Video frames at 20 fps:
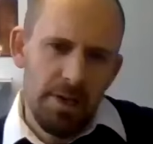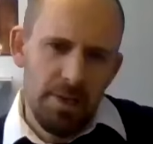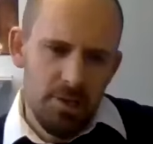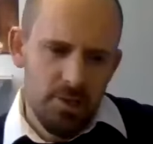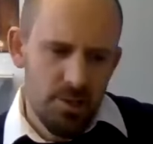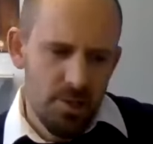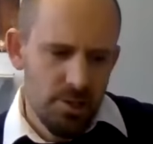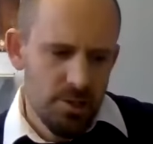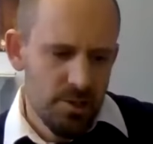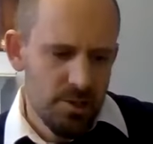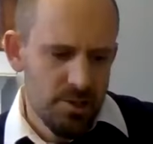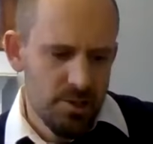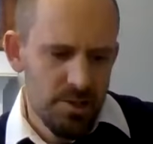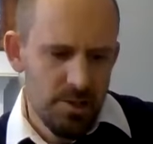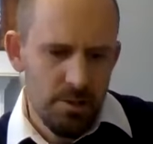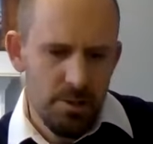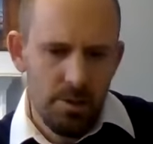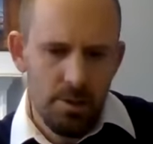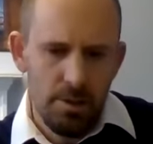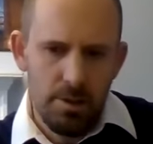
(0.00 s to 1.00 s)

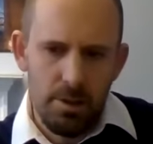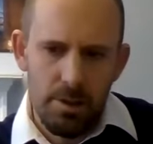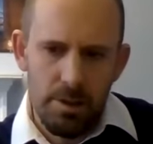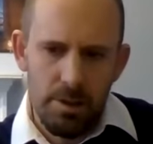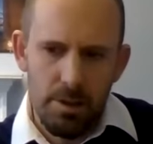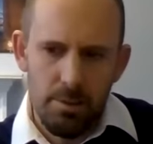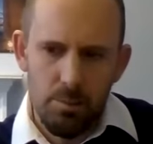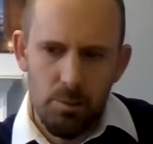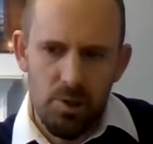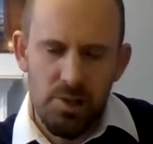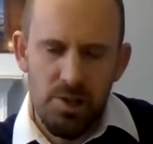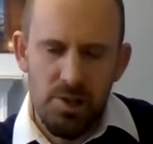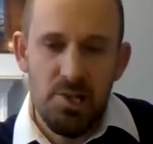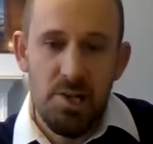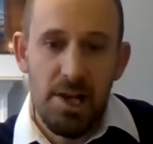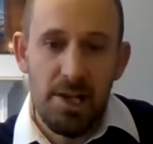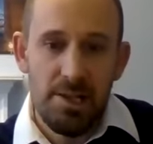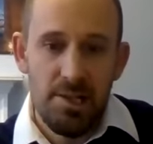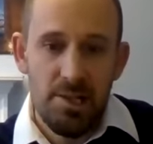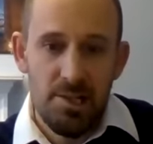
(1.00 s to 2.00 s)
mentioned one of the
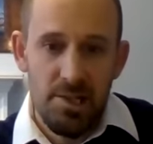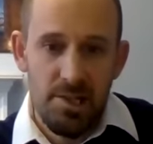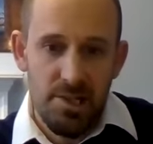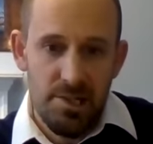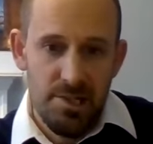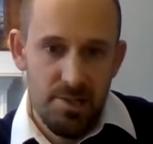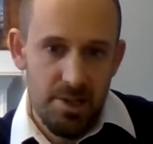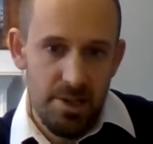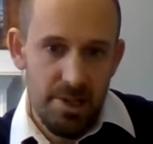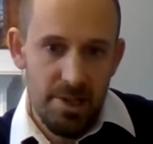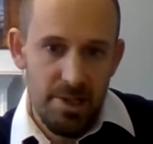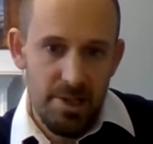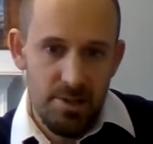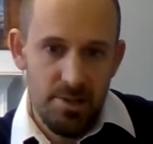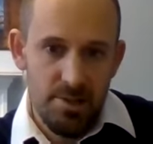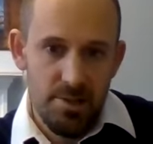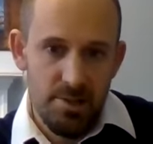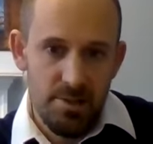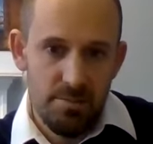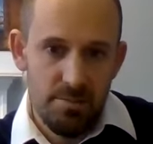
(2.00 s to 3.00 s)
challenges
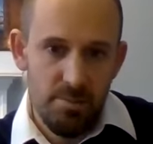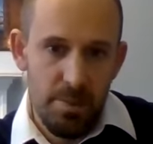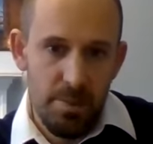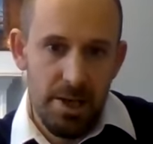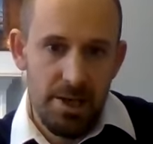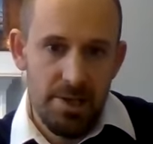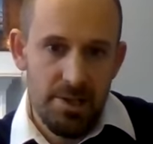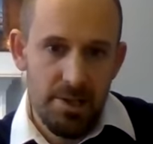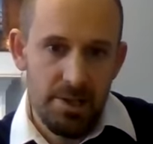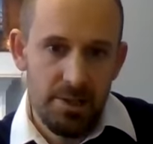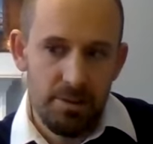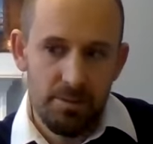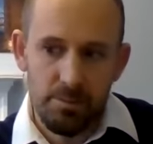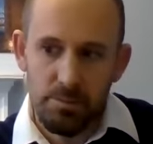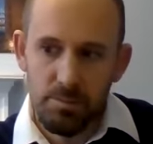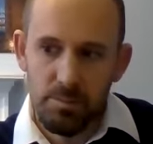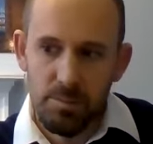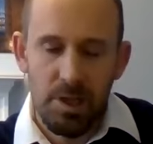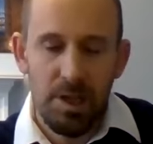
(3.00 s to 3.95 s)
is reminding